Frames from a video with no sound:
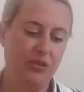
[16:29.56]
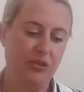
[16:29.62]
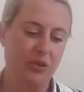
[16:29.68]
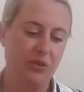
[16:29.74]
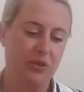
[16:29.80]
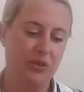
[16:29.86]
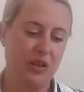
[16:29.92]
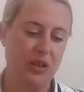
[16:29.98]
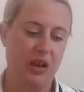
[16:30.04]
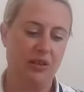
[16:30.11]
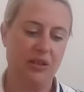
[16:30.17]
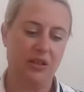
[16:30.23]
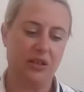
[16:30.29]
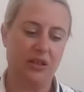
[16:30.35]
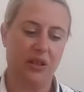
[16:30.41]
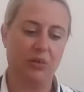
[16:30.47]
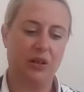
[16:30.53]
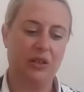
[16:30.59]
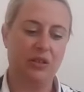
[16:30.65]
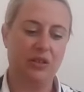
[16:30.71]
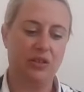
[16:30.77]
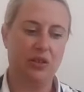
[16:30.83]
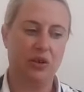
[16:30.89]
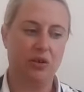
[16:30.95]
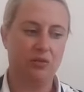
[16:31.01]
true to character well
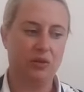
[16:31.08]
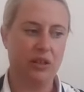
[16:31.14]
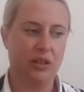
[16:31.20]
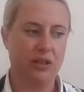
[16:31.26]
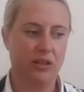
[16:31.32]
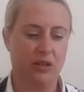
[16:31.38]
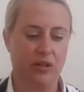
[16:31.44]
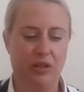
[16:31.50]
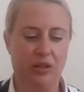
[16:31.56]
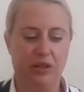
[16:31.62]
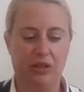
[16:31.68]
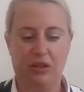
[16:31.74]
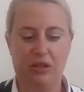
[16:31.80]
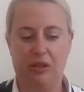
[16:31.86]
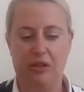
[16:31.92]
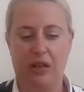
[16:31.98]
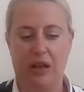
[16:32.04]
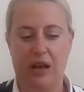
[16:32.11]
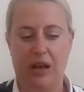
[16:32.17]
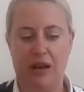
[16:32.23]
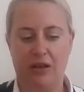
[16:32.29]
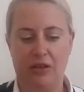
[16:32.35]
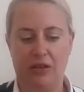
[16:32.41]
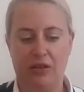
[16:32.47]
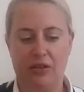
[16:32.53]
it's not really doing
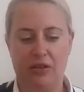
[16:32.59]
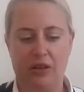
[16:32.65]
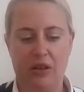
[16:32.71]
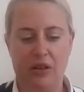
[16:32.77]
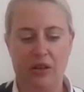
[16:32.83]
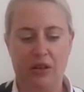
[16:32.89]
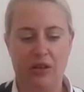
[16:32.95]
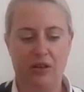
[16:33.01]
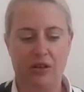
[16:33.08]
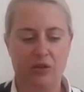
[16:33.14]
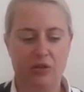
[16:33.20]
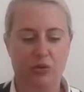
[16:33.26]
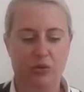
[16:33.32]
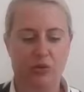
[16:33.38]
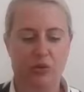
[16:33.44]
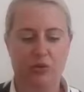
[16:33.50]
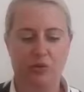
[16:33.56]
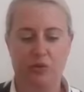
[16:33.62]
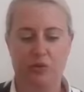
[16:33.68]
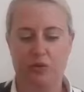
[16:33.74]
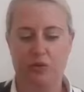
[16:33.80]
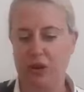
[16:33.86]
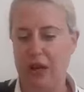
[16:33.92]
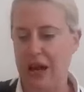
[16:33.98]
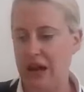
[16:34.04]
that sort of
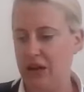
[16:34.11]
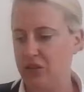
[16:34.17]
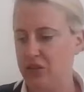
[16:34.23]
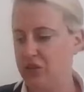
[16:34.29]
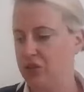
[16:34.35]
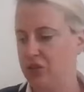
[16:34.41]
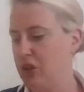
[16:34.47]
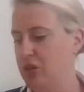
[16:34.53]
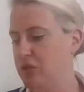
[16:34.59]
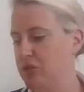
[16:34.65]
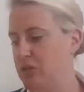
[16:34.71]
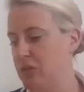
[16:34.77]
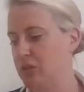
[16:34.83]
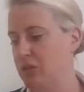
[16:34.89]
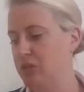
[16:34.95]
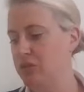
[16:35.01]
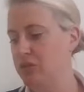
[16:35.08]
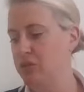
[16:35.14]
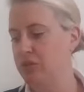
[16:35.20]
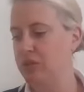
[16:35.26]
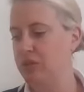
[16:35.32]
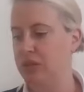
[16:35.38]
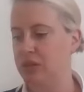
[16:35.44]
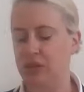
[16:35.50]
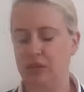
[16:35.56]
ashed goat's log
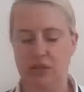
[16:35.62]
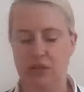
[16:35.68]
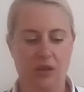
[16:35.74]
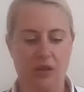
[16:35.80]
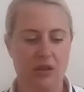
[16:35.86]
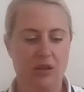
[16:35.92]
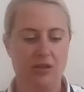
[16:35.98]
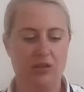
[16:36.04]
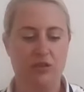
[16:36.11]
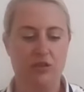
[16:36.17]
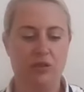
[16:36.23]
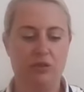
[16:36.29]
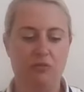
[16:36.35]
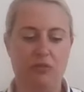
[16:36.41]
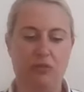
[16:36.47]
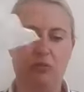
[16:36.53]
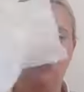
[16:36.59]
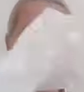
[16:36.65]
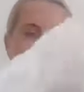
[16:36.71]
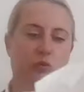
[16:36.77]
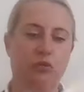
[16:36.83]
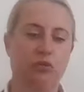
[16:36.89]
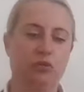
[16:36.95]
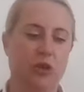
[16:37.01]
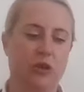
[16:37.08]
real
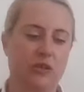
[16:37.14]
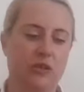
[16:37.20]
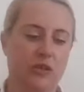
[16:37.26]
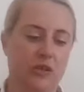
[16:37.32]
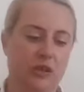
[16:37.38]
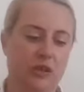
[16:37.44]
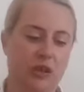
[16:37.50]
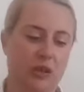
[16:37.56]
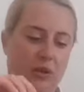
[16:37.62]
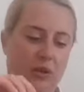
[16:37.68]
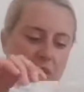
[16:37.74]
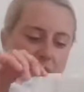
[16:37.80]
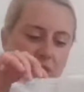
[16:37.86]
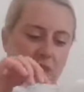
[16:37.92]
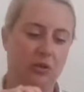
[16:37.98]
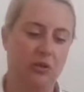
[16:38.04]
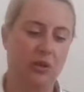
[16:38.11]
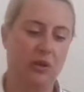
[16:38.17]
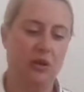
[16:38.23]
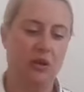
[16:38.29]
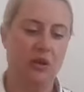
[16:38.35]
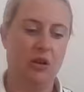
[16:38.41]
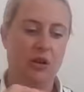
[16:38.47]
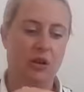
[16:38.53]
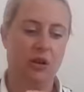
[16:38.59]
full justice, I don't think. So
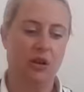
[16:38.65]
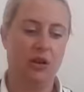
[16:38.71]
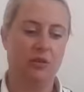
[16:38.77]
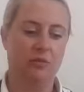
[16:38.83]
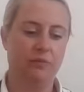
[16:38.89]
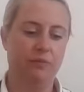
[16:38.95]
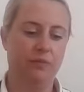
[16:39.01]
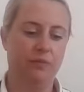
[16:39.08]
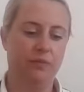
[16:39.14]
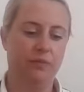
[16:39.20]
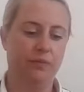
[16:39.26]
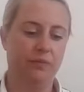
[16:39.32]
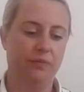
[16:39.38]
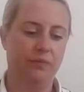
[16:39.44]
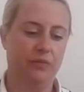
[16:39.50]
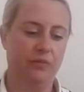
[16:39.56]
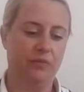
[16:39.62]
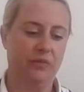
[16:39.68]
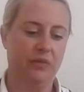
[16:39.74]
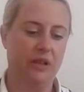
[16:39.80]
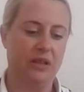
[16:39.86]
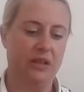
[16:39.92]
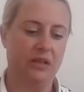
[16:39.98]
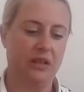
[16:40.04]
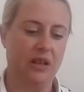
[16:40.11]
um,
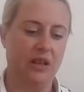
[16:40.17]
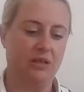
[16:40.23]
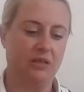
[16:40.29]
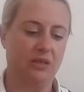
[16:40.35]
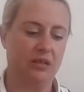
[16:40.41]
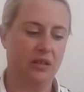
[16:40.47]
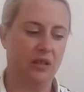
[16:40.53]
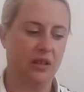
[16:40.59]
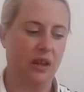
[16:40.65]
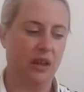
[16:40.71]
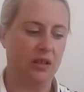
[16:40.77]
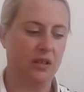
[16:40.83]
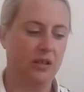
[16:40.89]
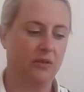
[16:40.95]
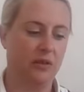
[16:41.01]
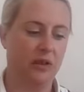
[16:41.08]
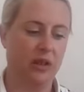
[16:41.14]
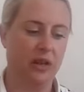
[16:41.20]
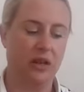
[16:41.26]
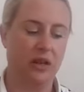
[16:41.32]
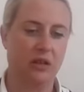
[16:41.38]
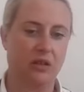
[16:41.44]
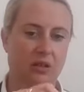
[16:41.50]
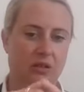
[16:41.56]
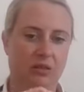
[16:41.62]
let's say six for that.
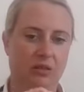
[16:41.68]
